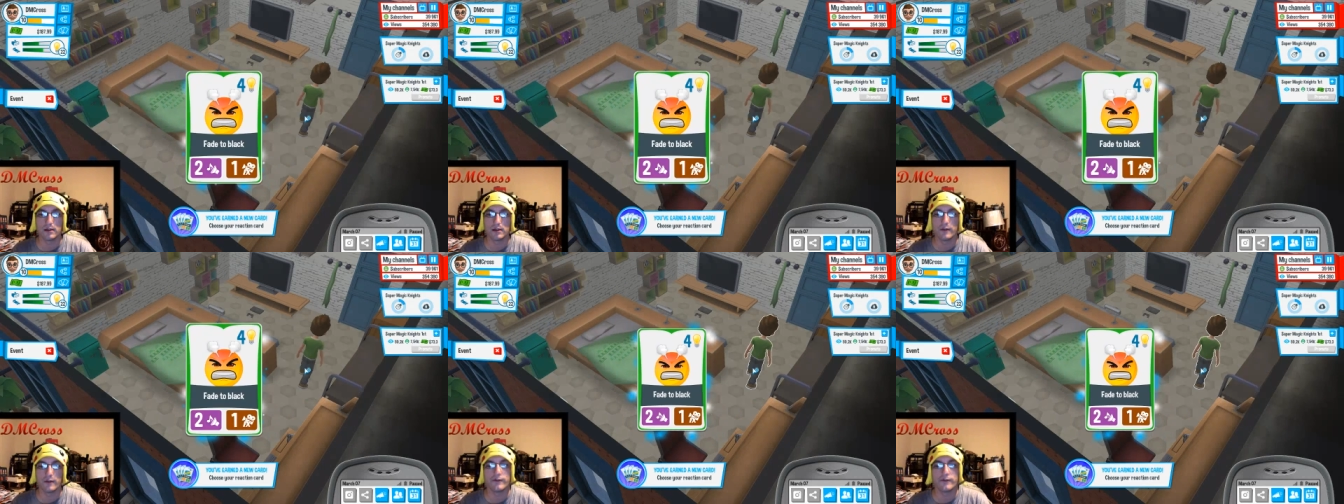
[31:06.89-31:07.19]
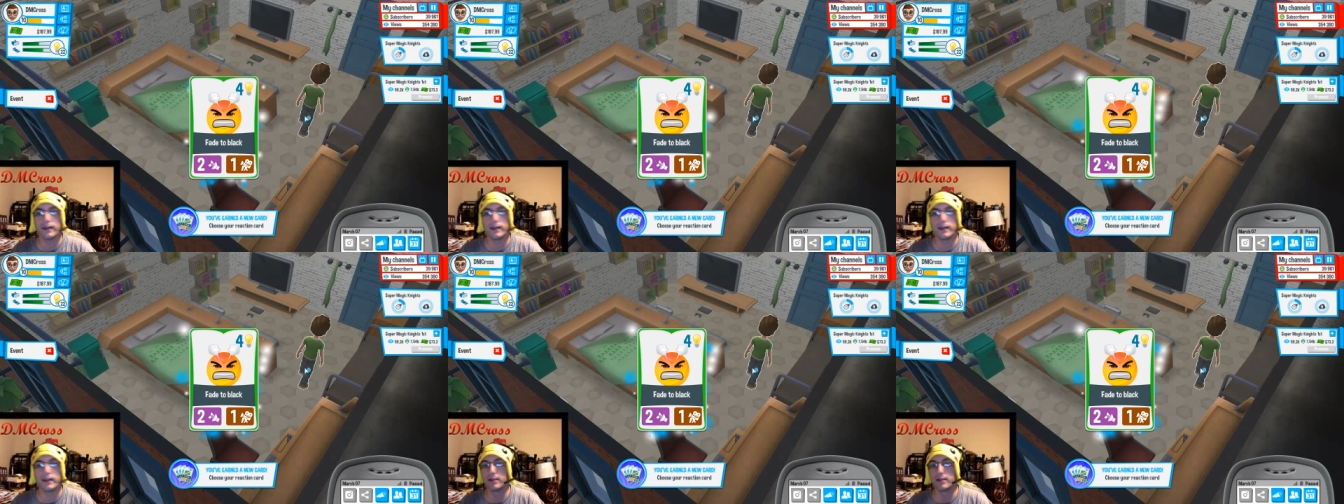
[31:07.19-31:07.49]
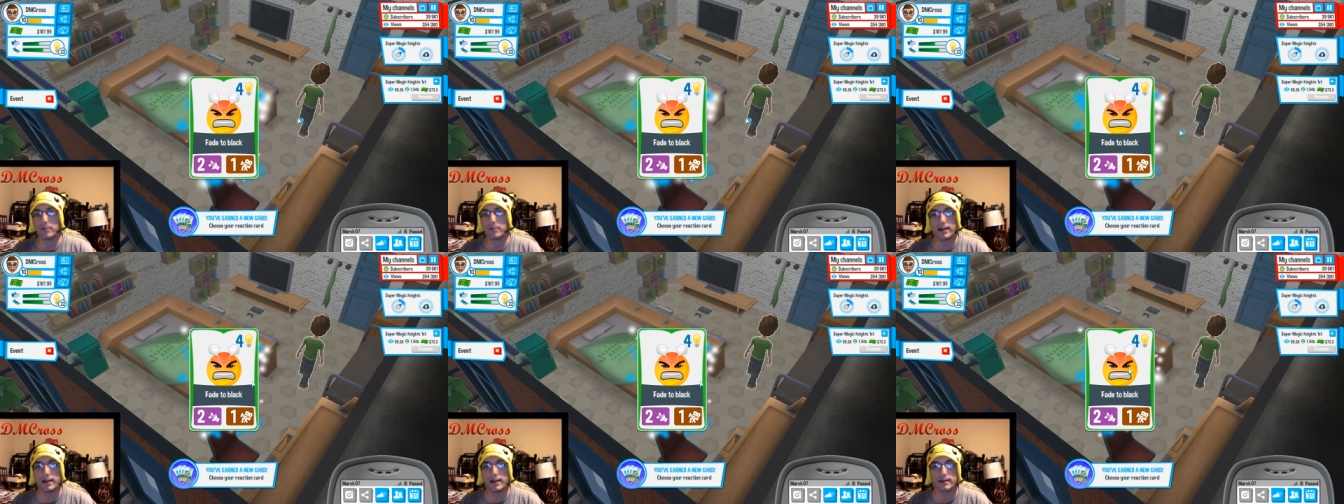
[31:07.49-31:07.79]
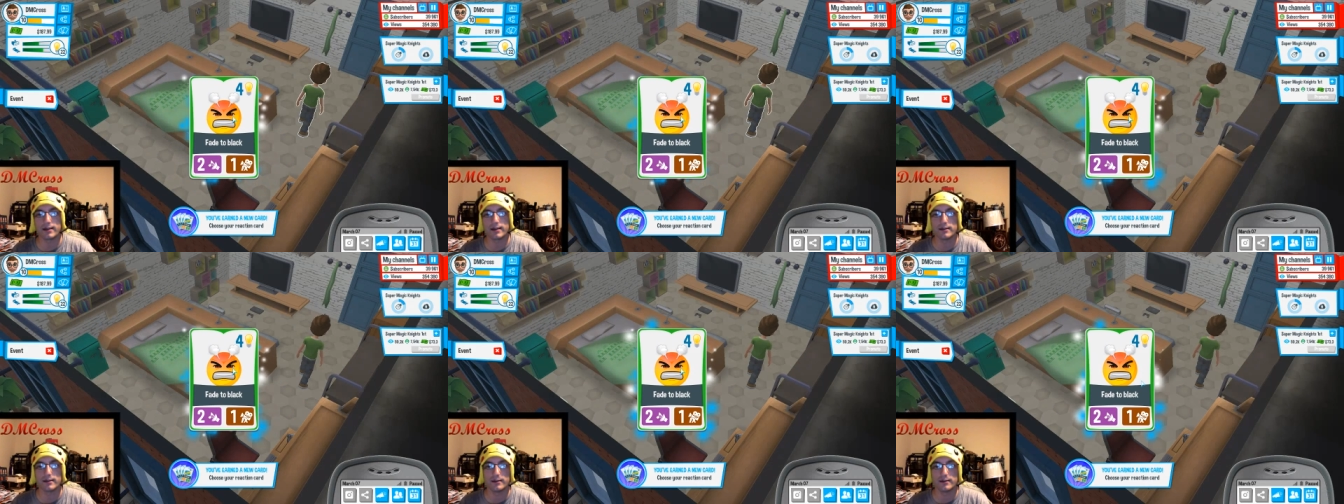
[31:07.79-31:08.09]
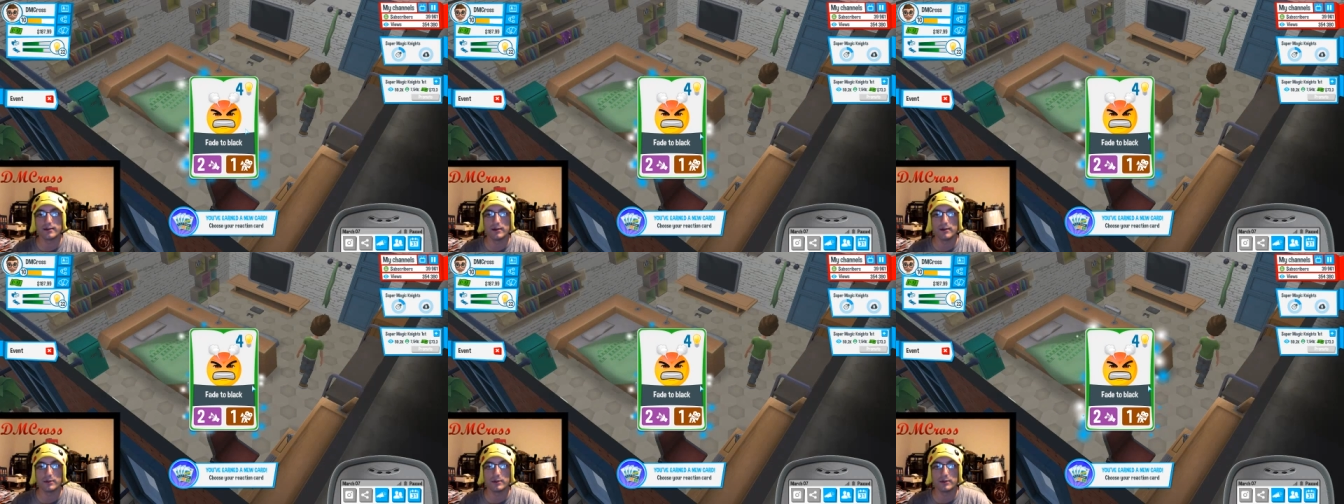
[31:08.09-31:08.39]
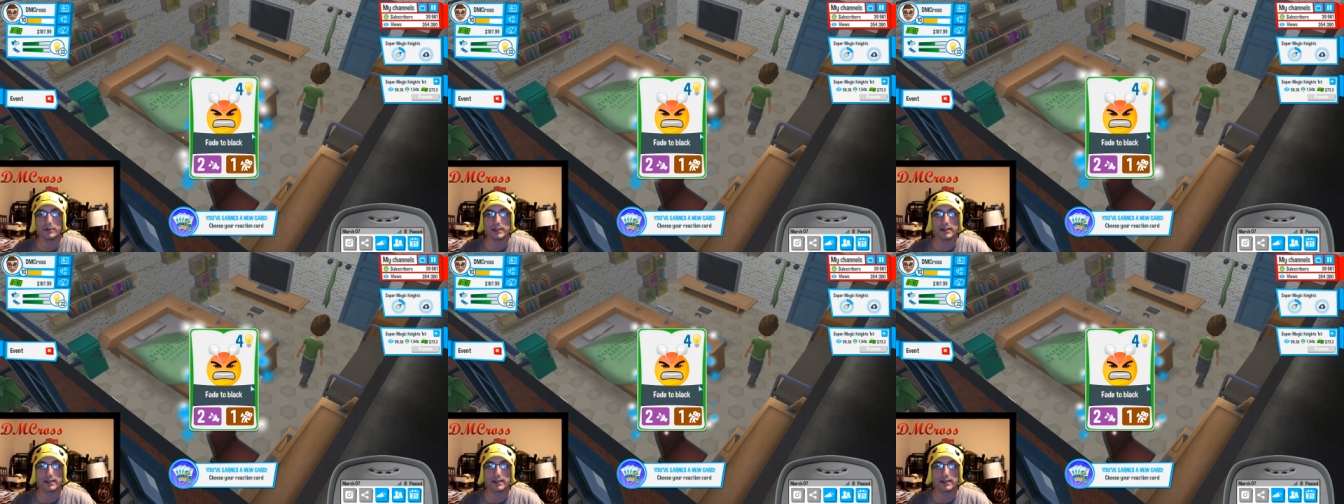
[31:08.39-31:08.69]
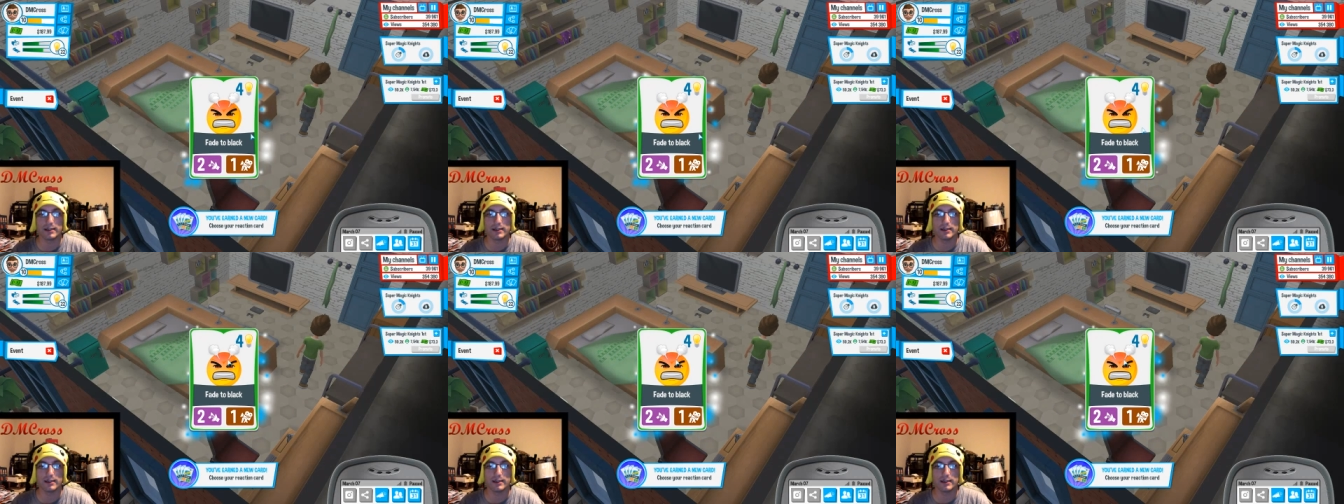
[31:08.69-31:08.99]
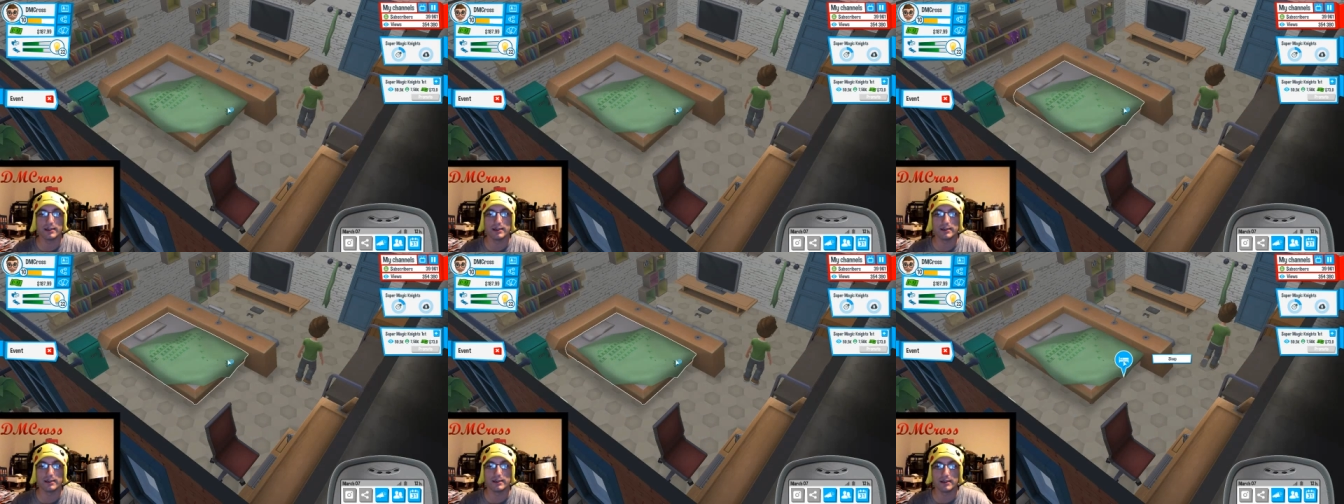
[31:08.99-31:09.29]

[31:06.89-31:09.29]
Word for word: Fade to Black, which I think is